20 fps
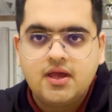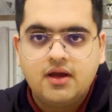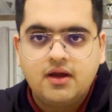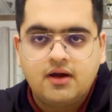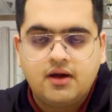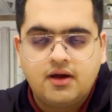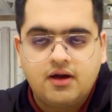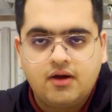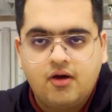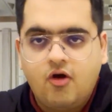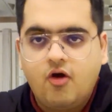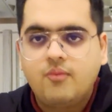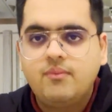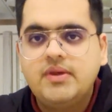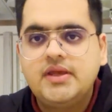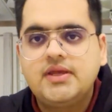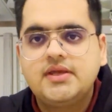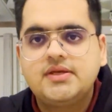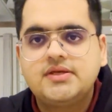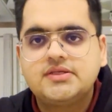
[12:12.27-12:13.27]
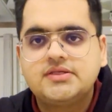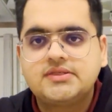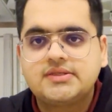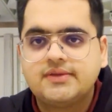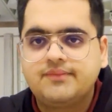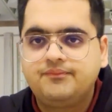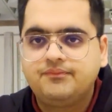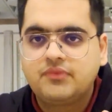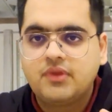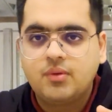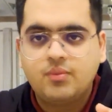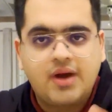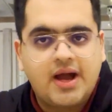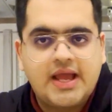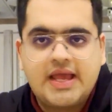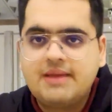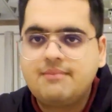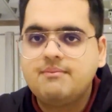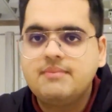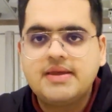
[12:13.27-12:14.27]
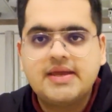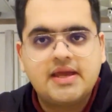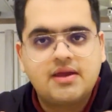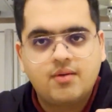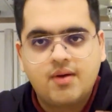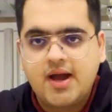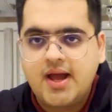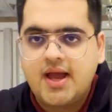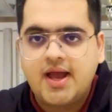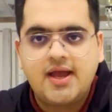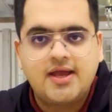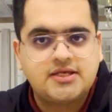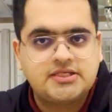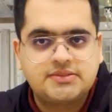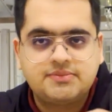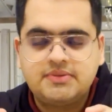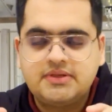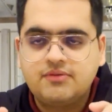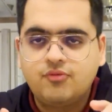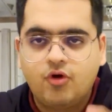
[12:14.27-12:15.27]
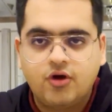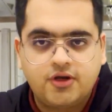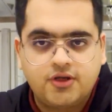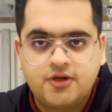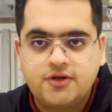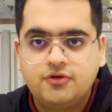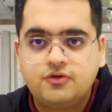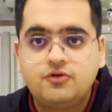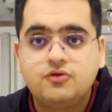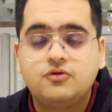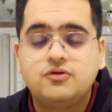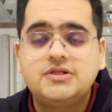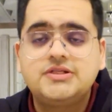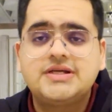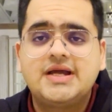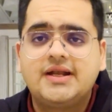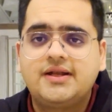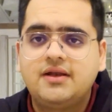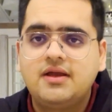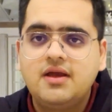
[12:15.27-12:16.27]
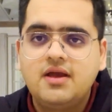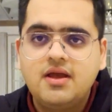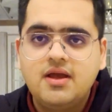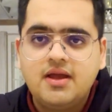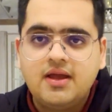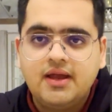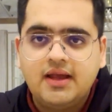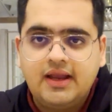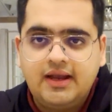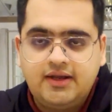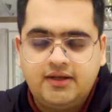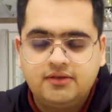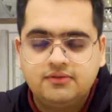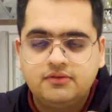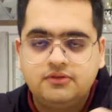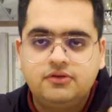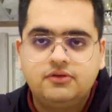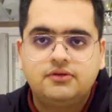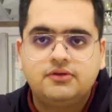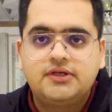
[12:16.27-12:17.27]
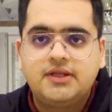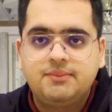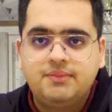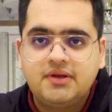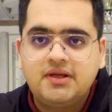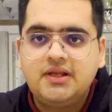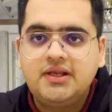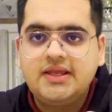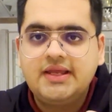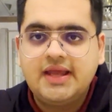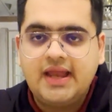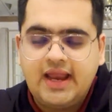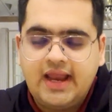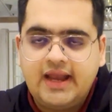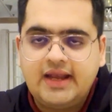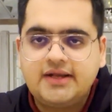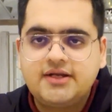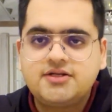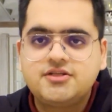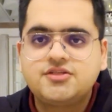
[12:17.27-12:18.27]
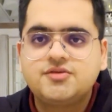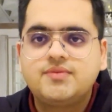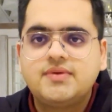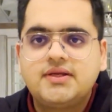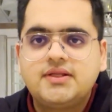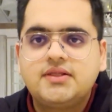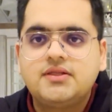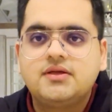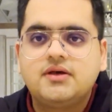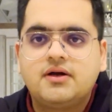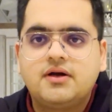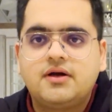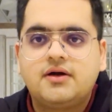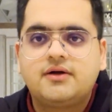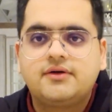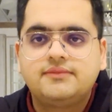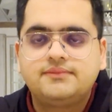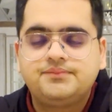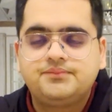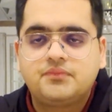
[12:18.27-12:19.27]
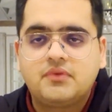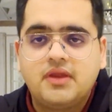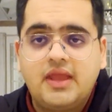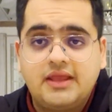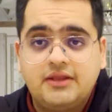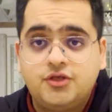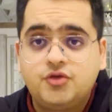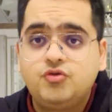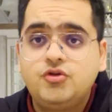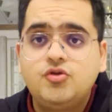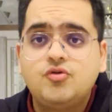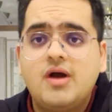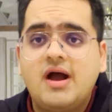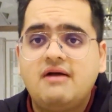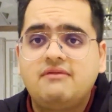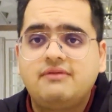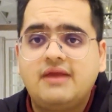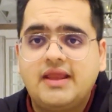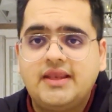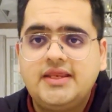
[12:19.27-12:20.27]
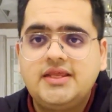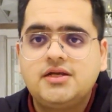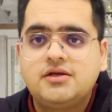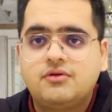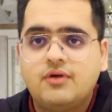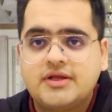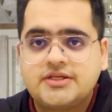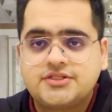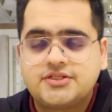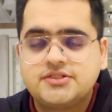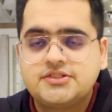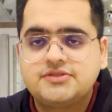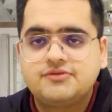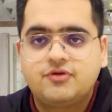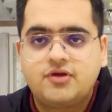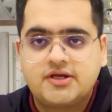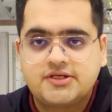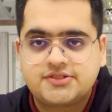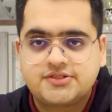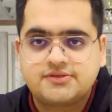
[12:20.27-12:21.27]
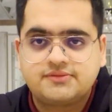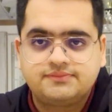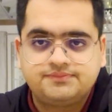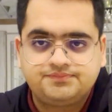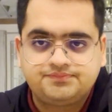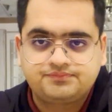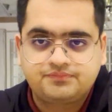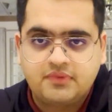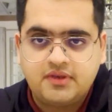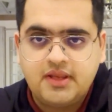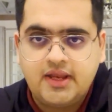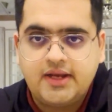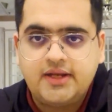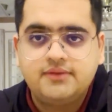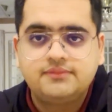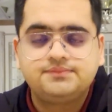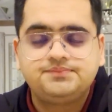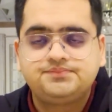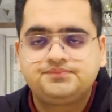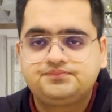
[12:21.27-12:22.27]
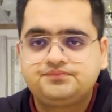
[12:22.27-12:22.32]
hobbies, why MBA, why ISB, what are your goals, and it typically ends with do you have any questions for us, right?